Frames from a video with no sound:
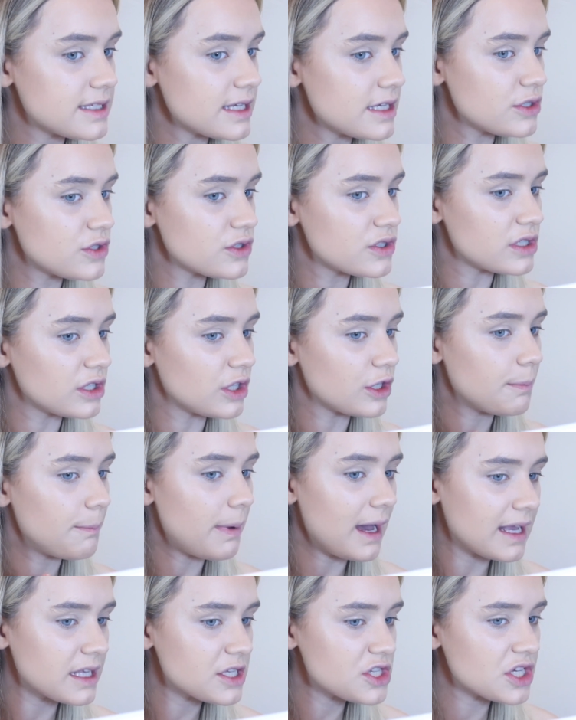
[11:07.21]
It doesn't look
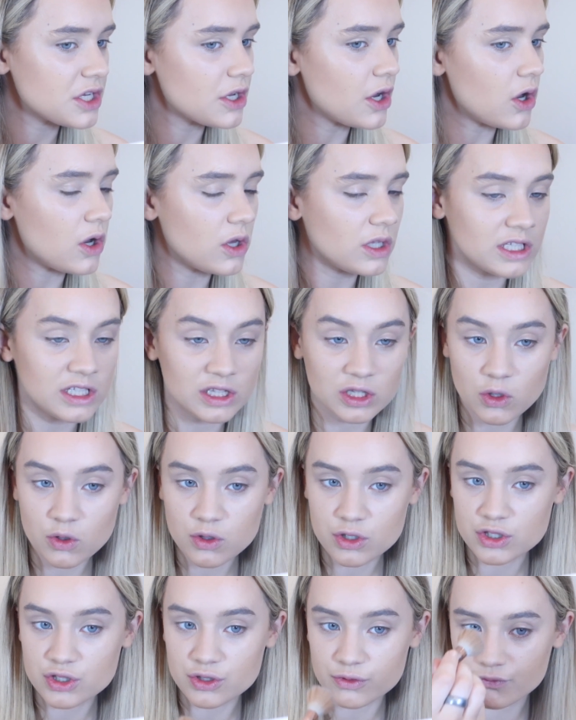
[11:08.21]
patchy at all. It
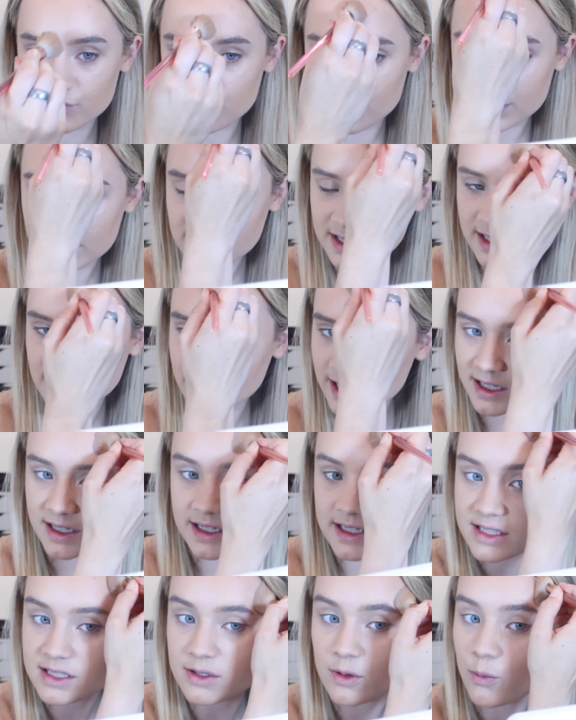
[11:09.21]
looks really
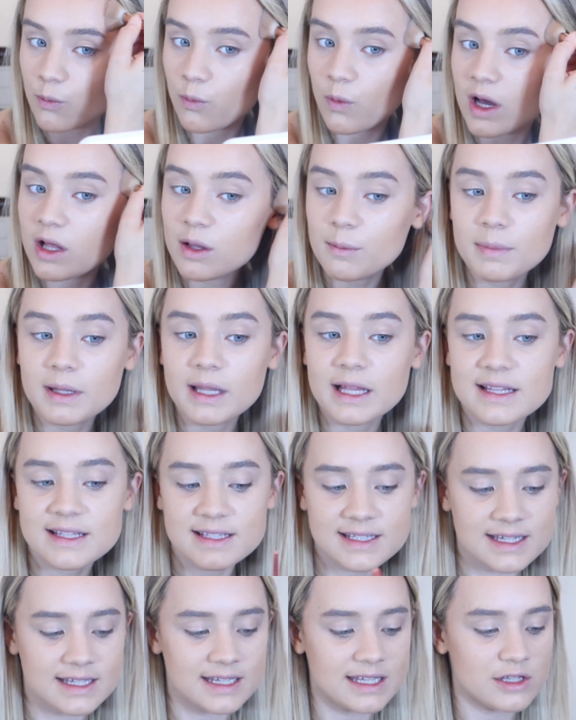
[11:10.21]
nice, well
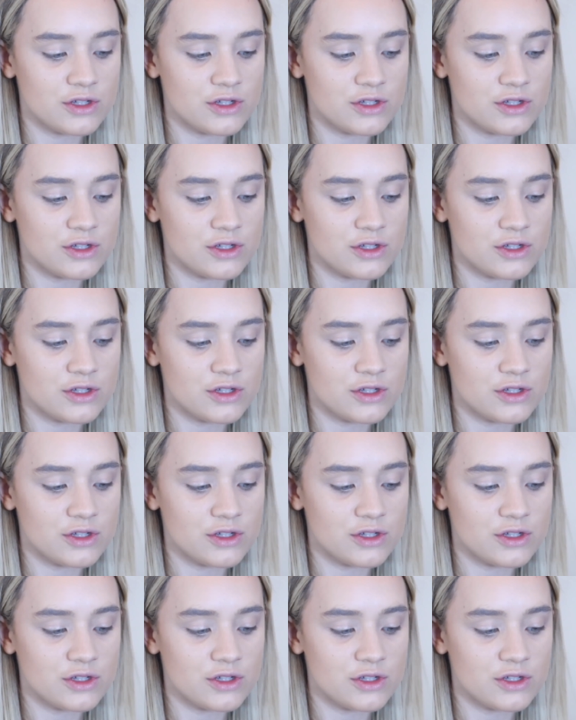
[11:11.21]
blended.